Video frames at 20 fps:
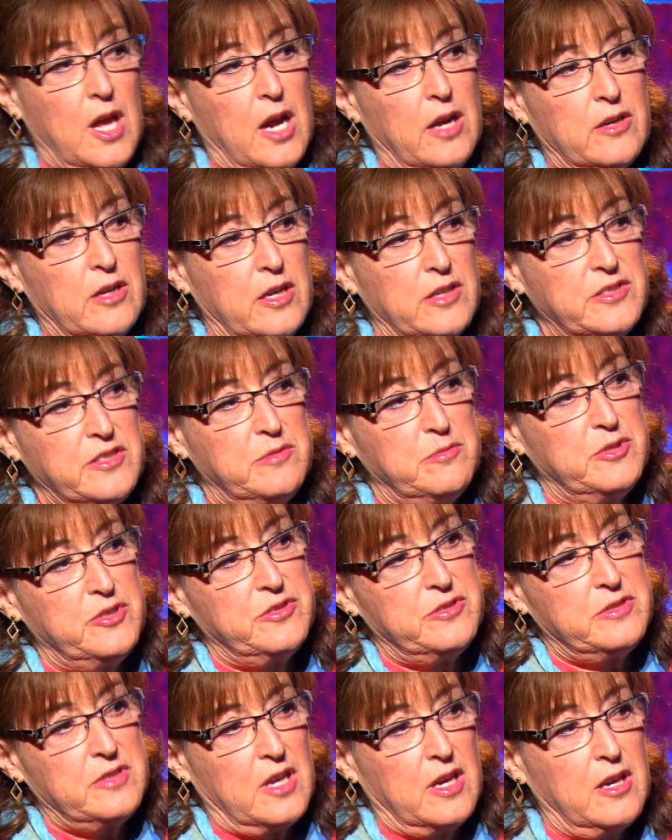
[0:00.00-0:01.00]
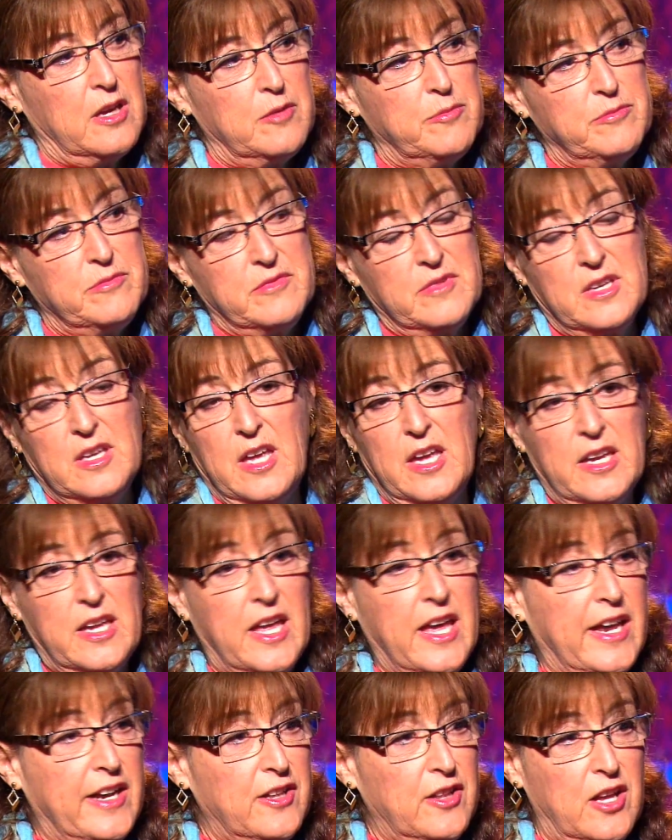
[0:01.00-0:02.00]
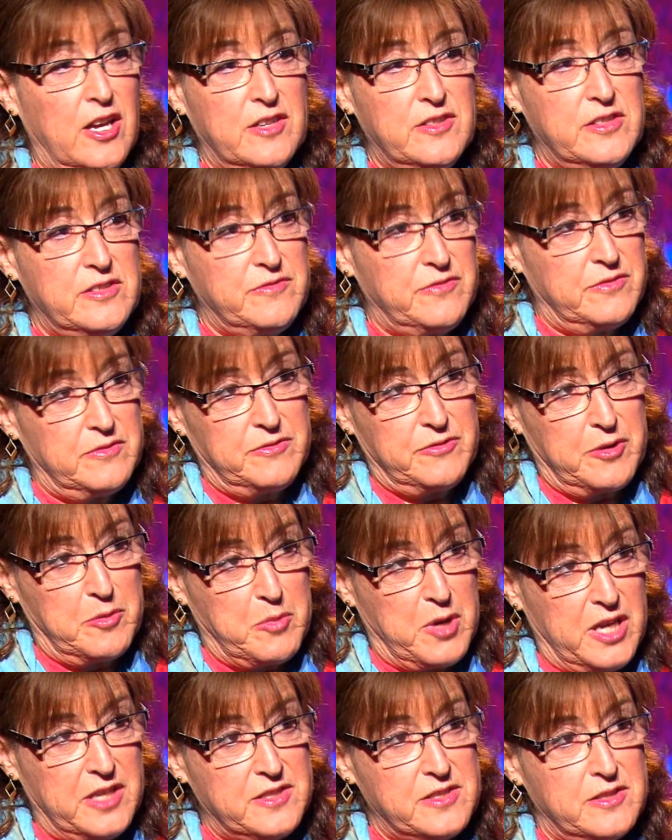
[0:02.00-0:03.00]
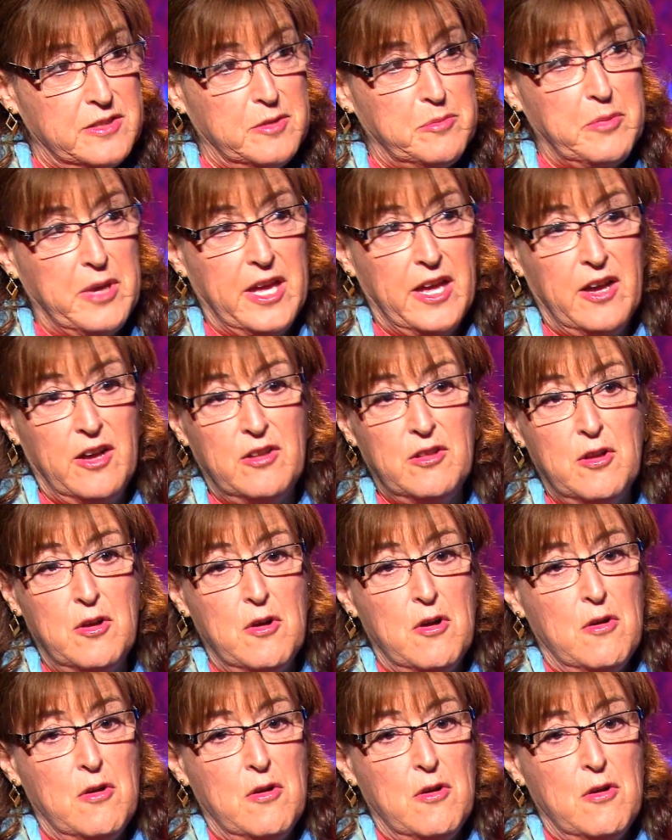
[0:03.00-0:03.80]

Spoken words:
our customers get catalogs from us in the mail,